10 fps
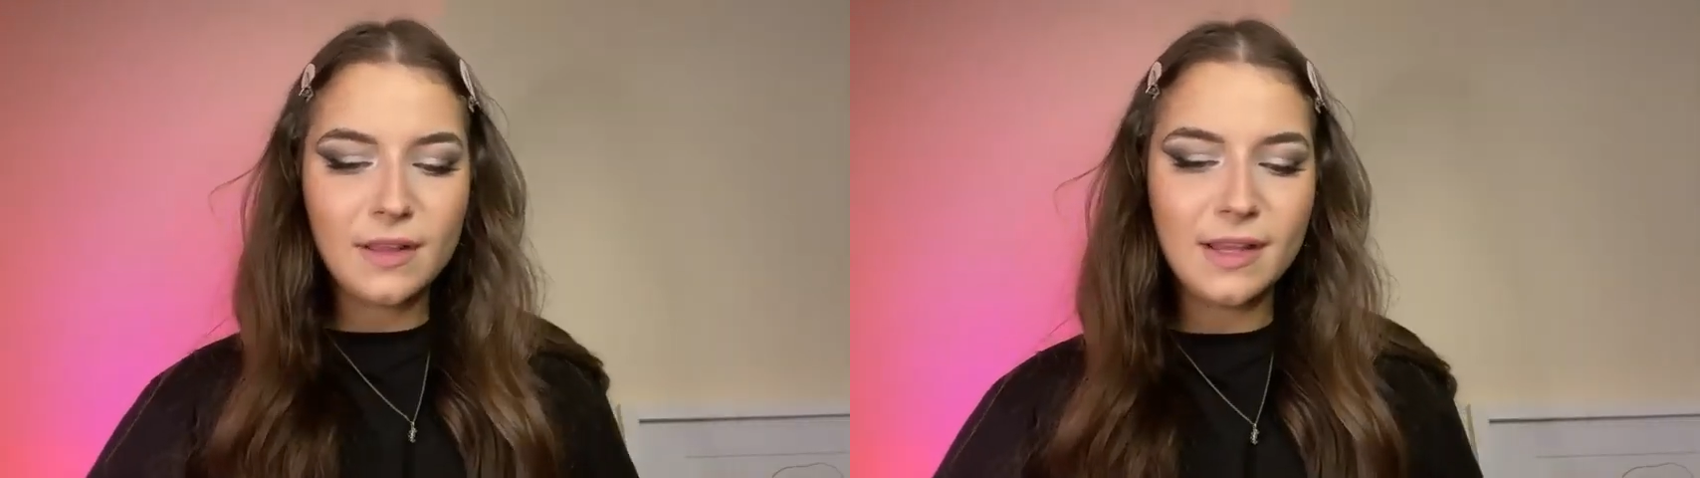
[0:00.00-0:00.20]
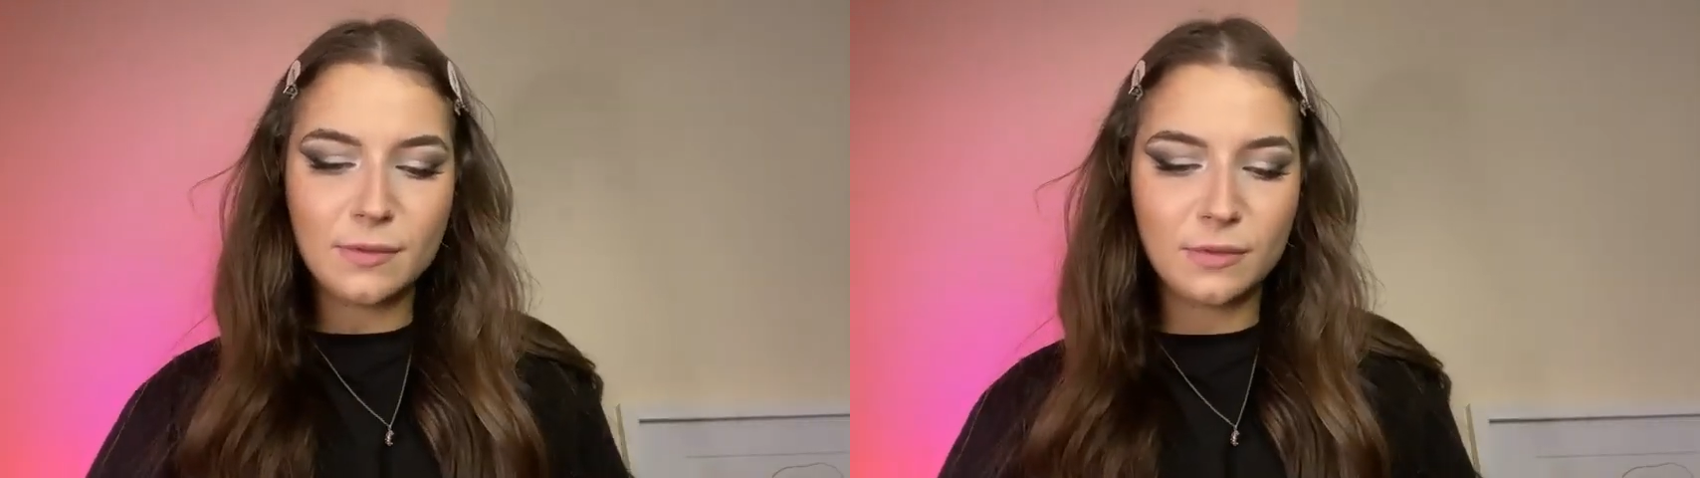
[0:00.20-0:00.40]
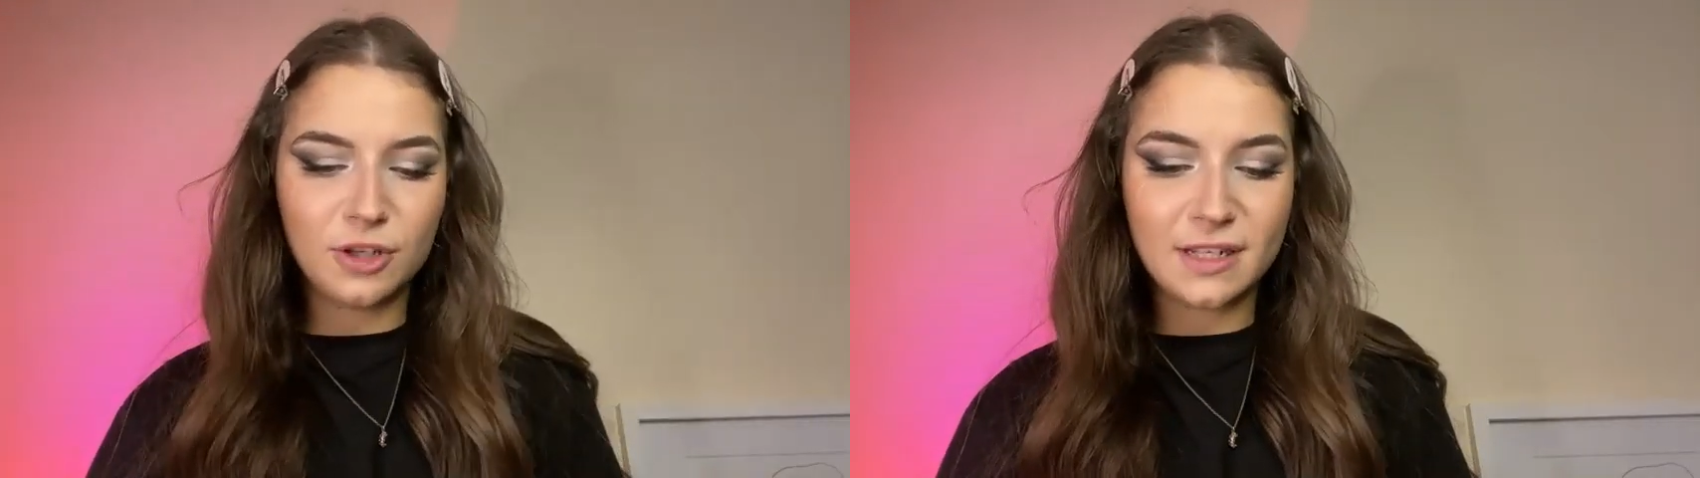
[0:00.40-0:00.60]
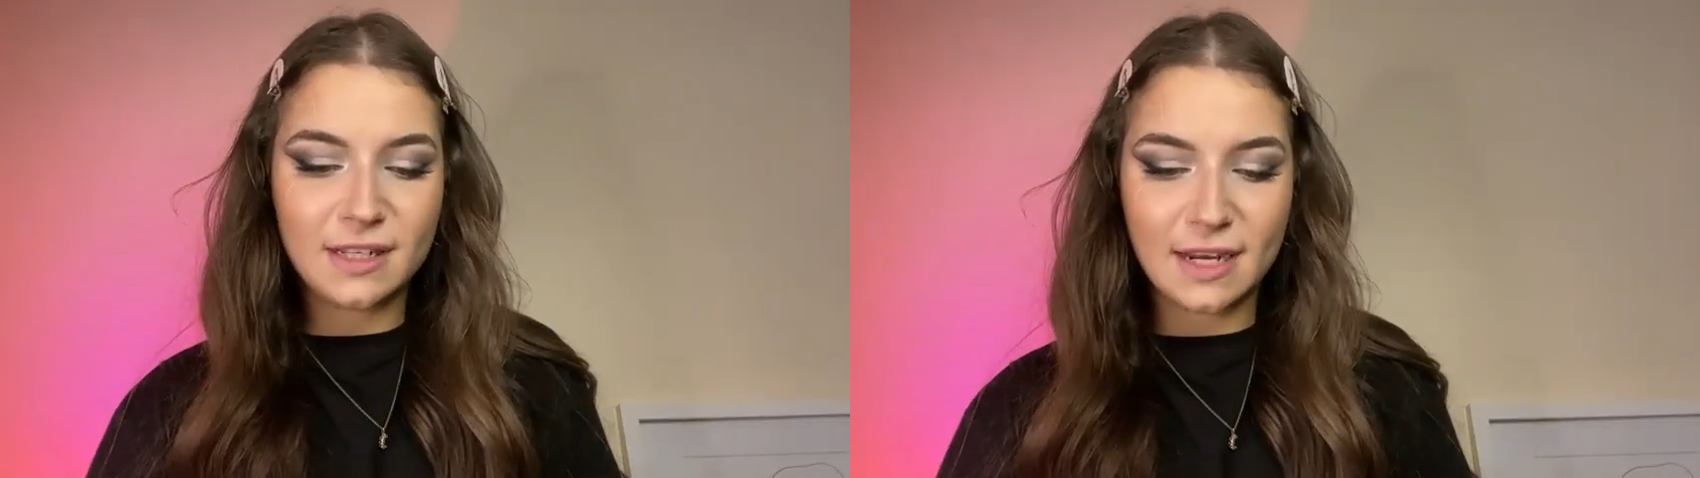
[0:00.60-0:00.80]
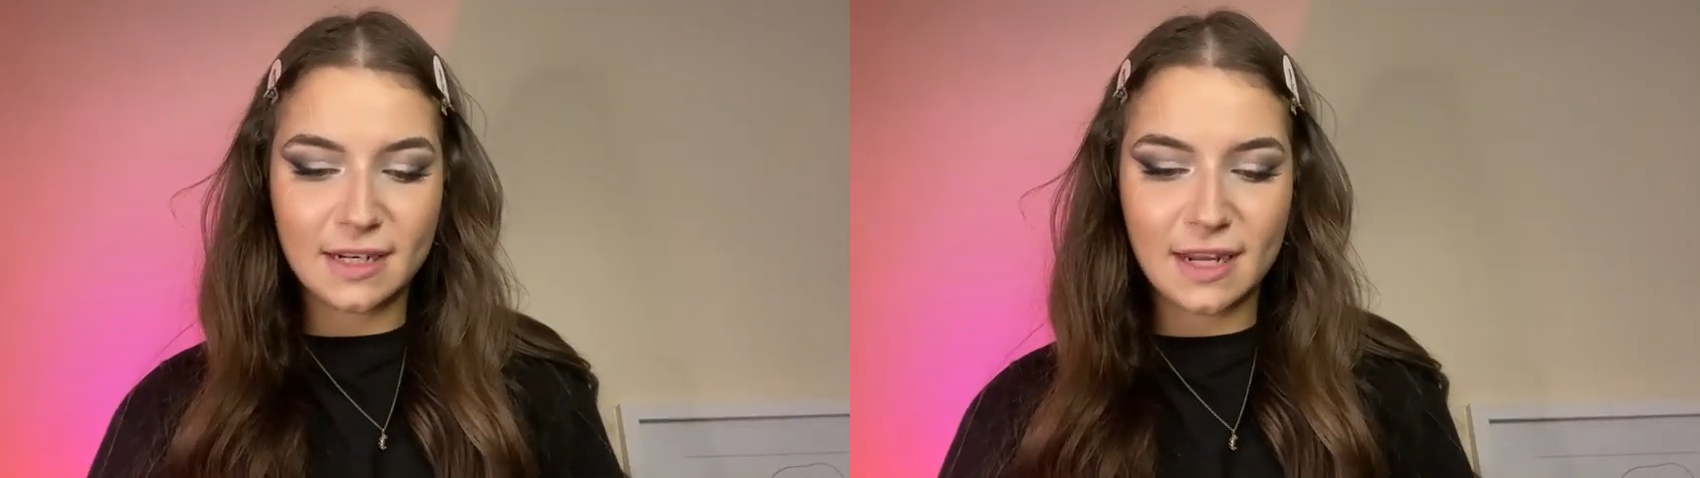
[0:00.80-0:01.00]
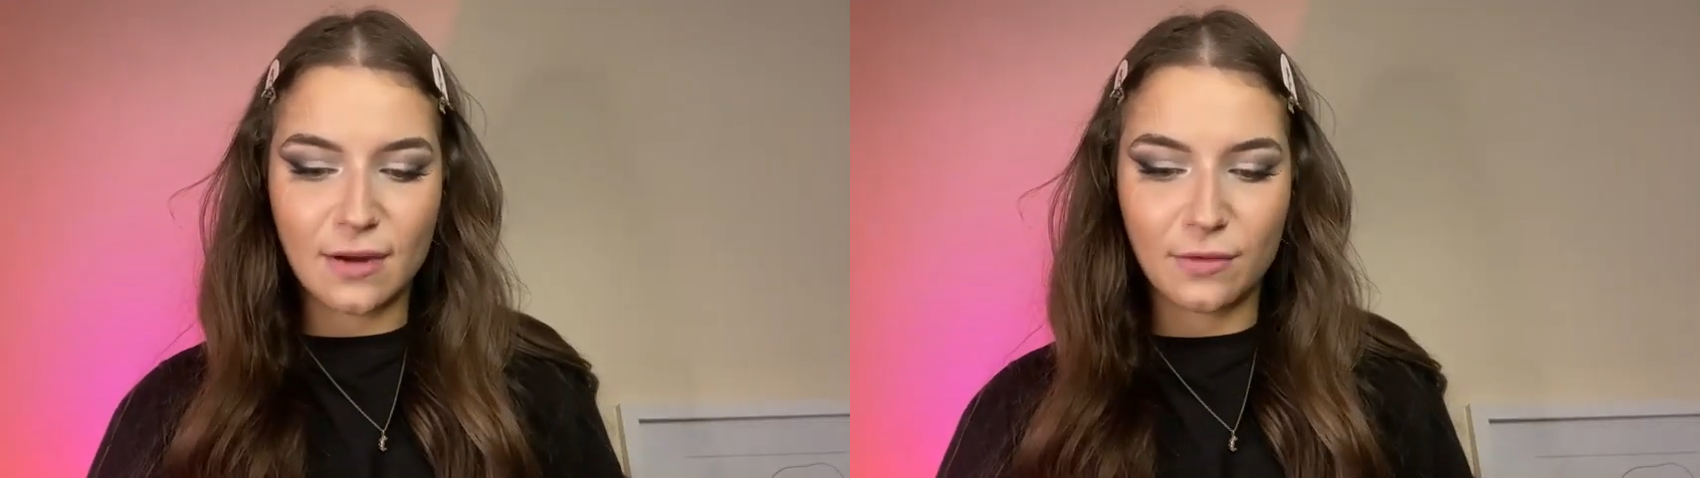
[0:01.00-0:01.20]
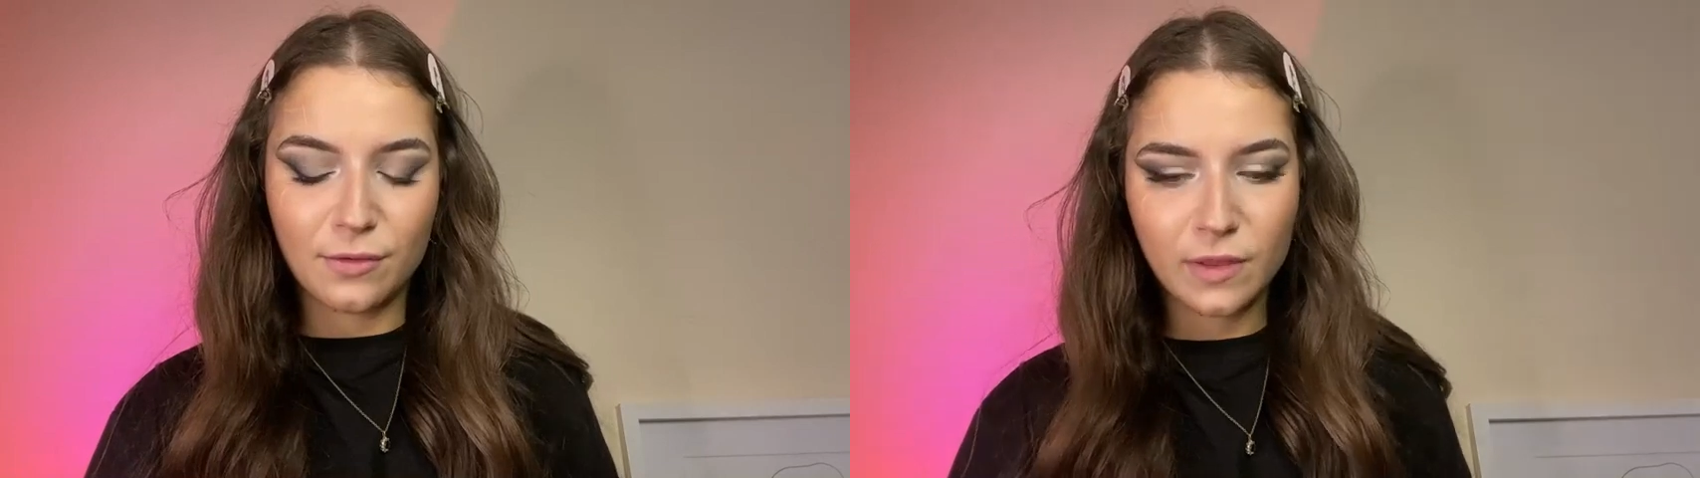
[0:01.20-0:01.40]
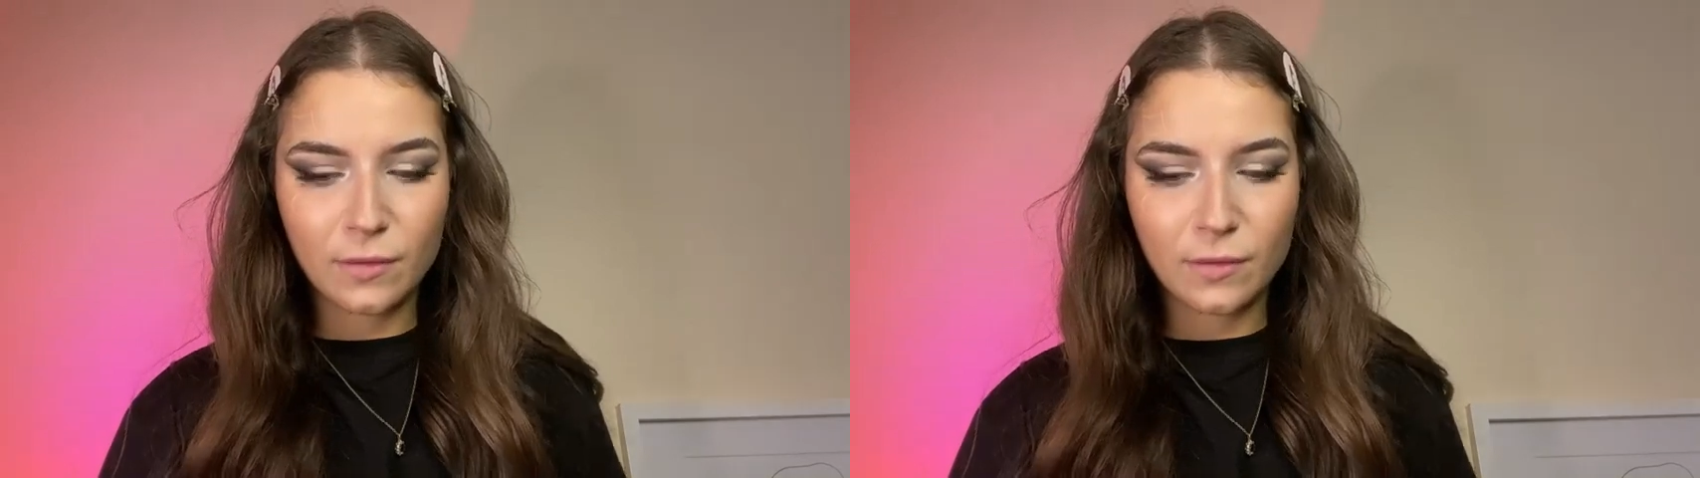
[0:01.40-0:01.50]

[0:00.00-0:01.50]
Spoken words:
these will just stick down